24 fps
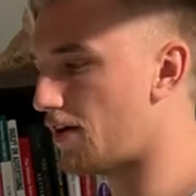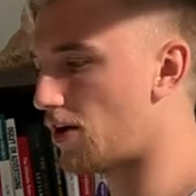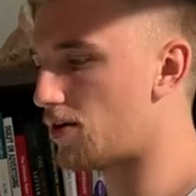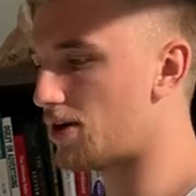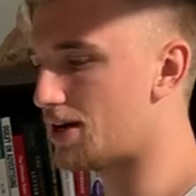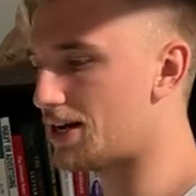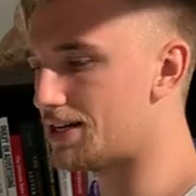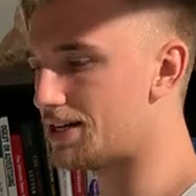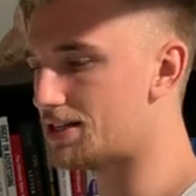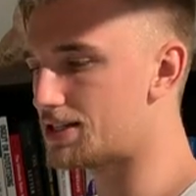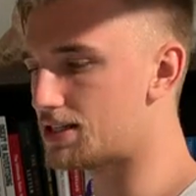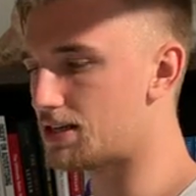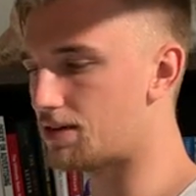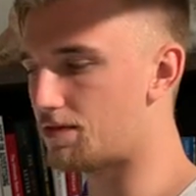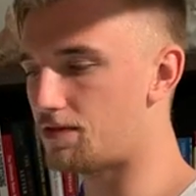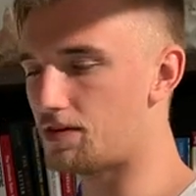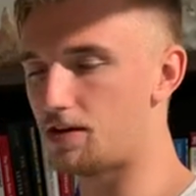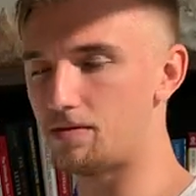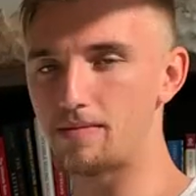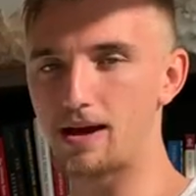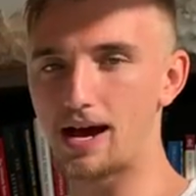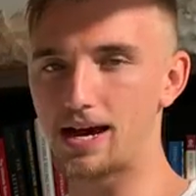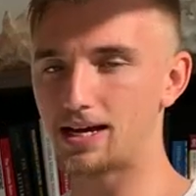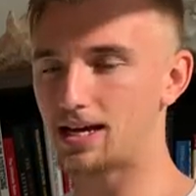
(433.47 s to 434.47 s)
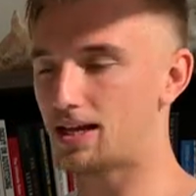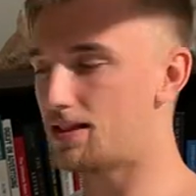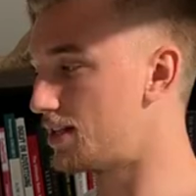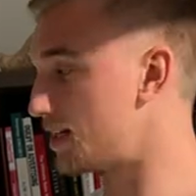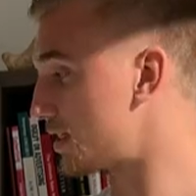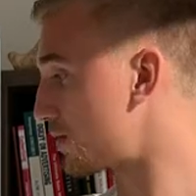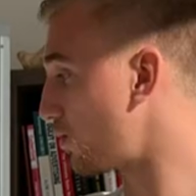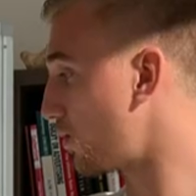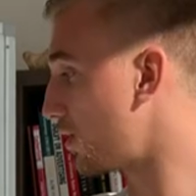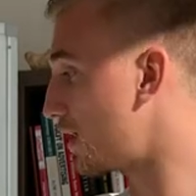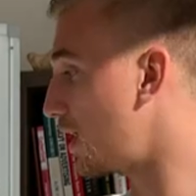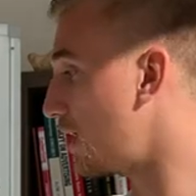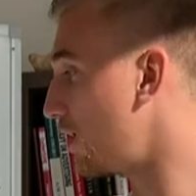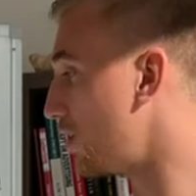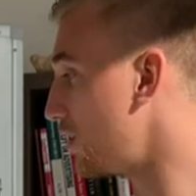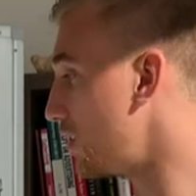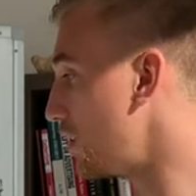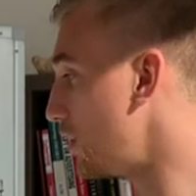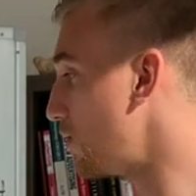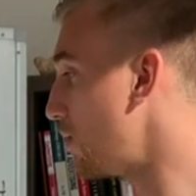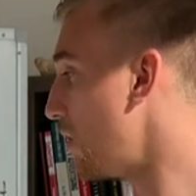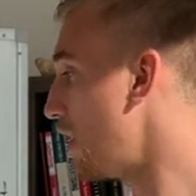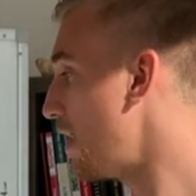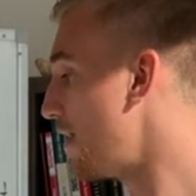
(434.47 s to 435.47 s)
very instant feedback and this will kill
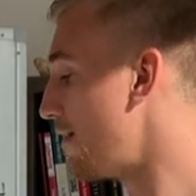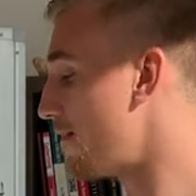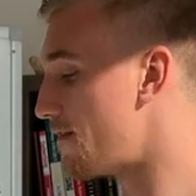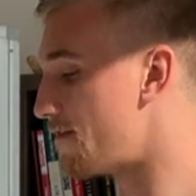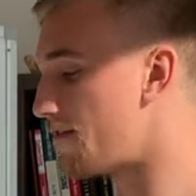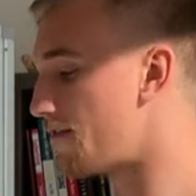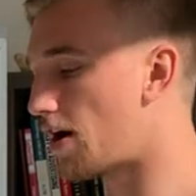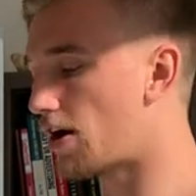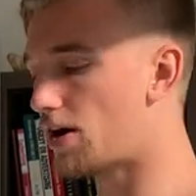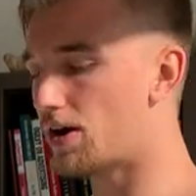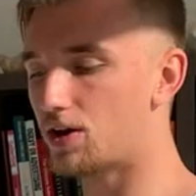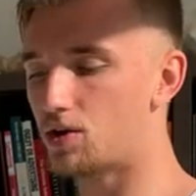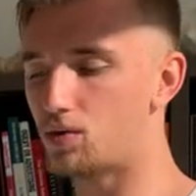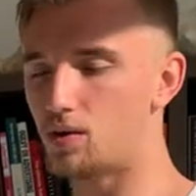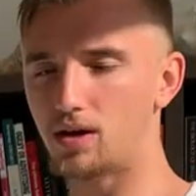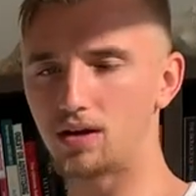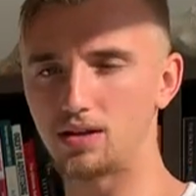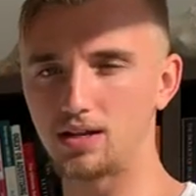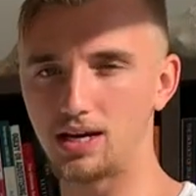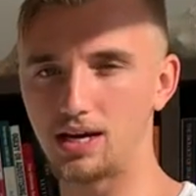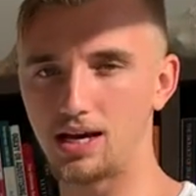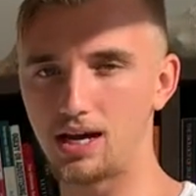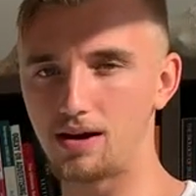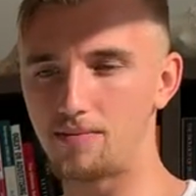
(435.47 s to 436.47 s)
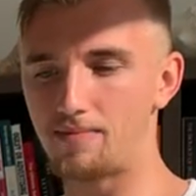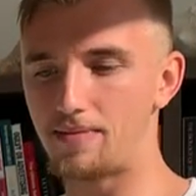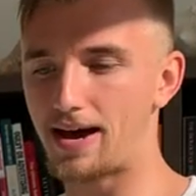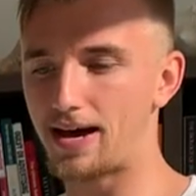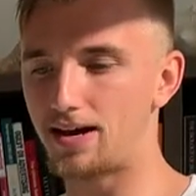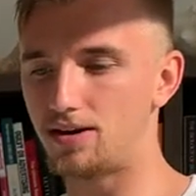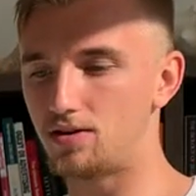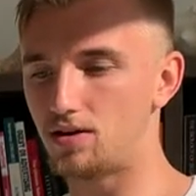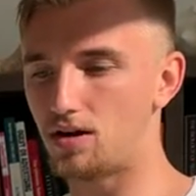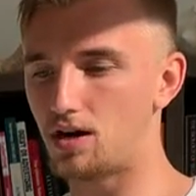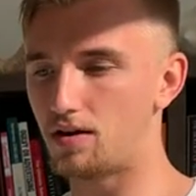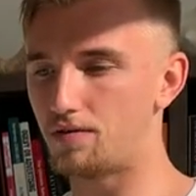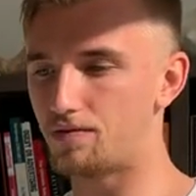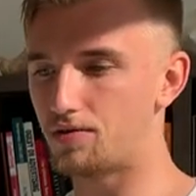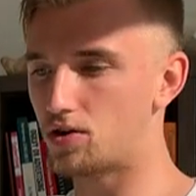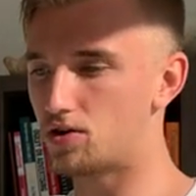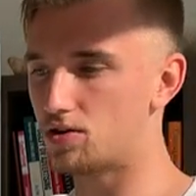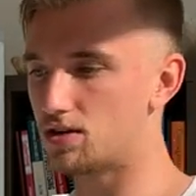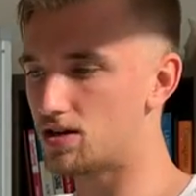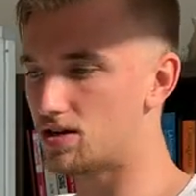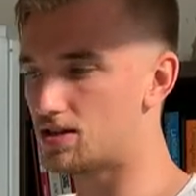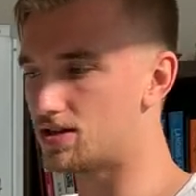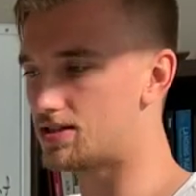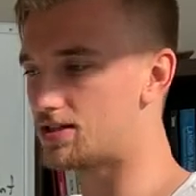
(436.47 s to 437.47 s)
you very quickly in a matter of
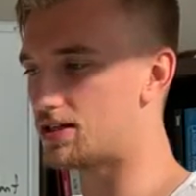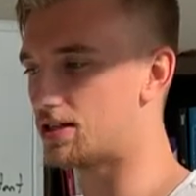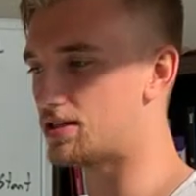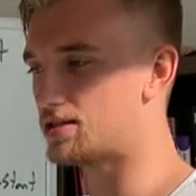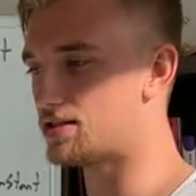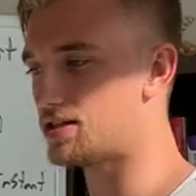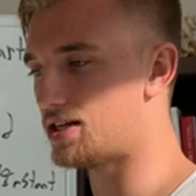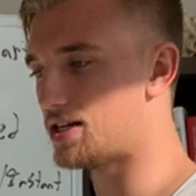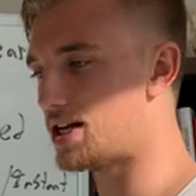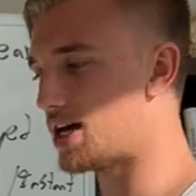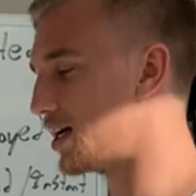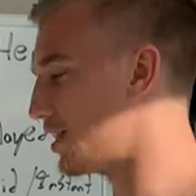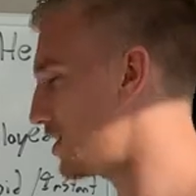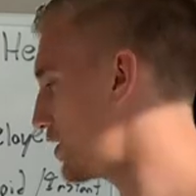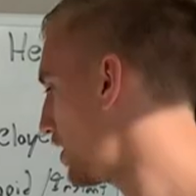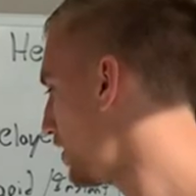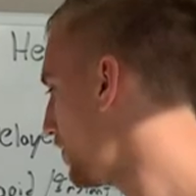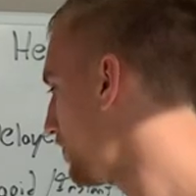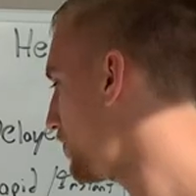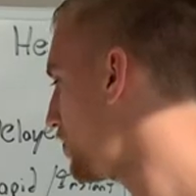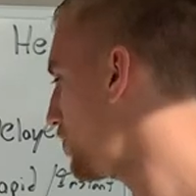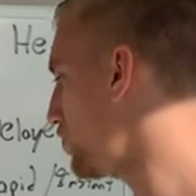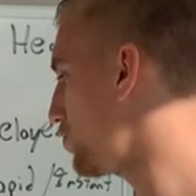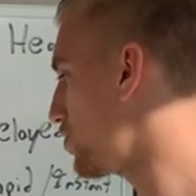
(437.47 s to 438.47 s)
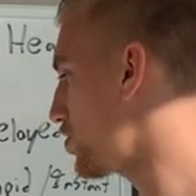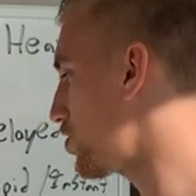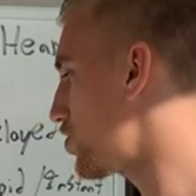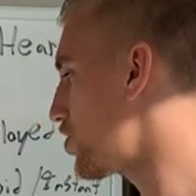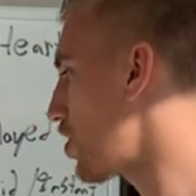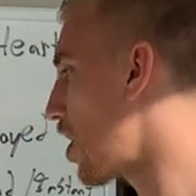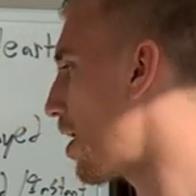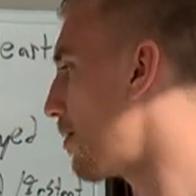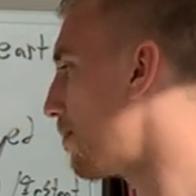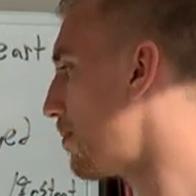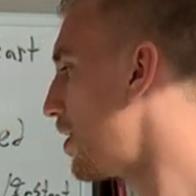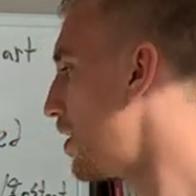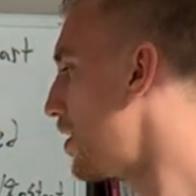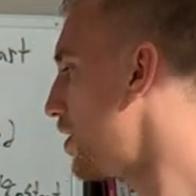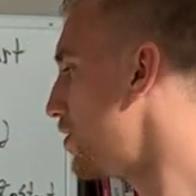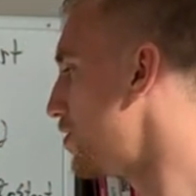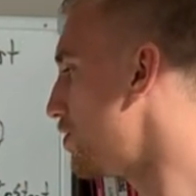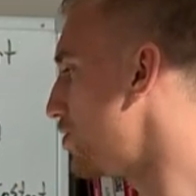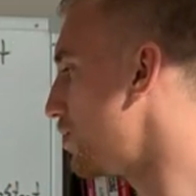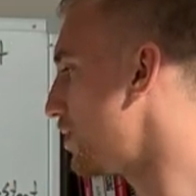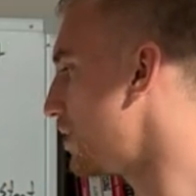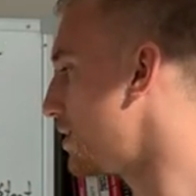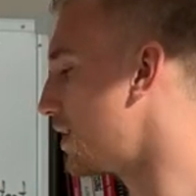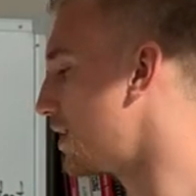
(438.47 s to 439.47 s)
30 to 60 days if you stop
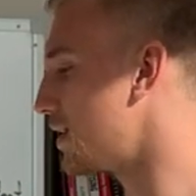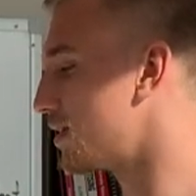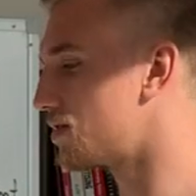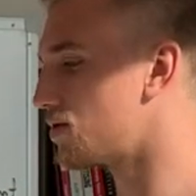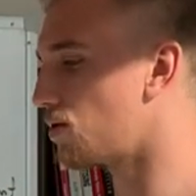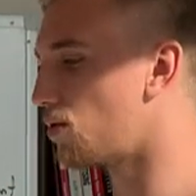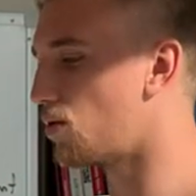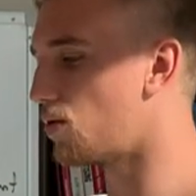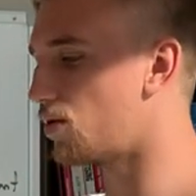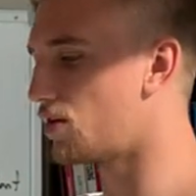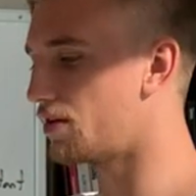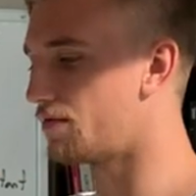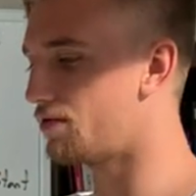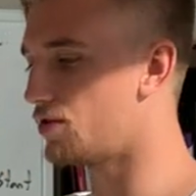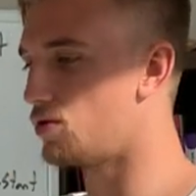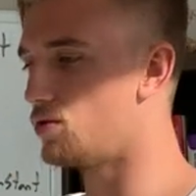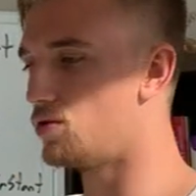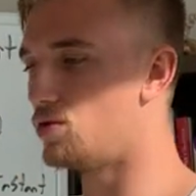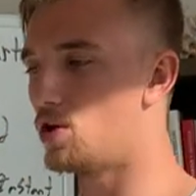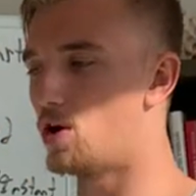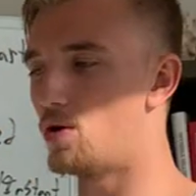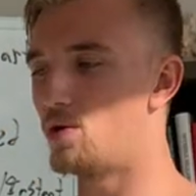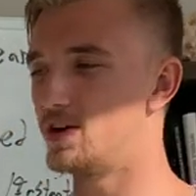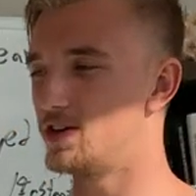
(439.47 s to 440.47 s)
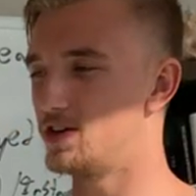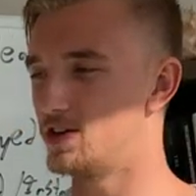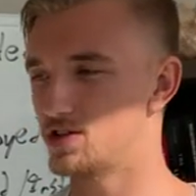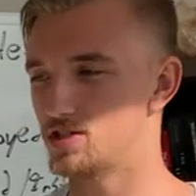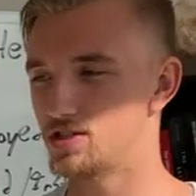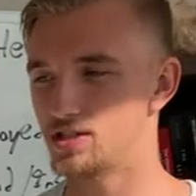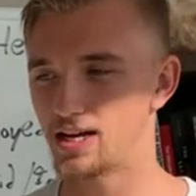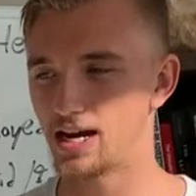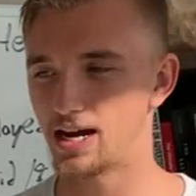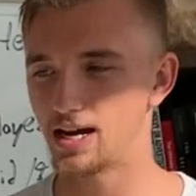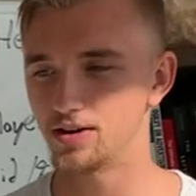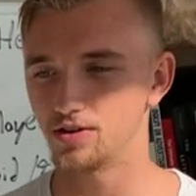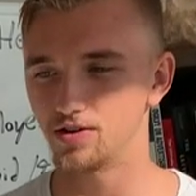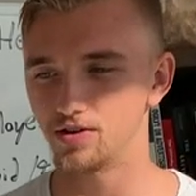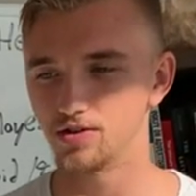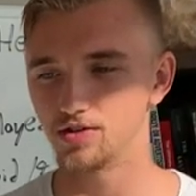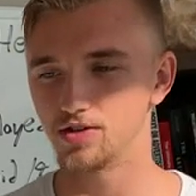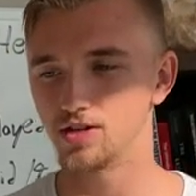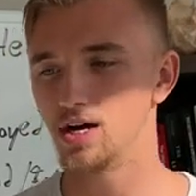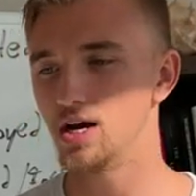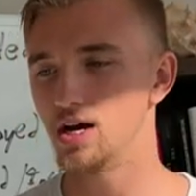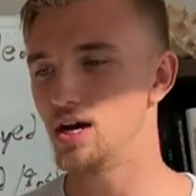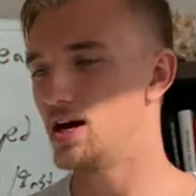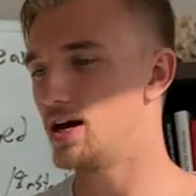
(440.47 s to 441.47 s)
doing this or if you lower your standards.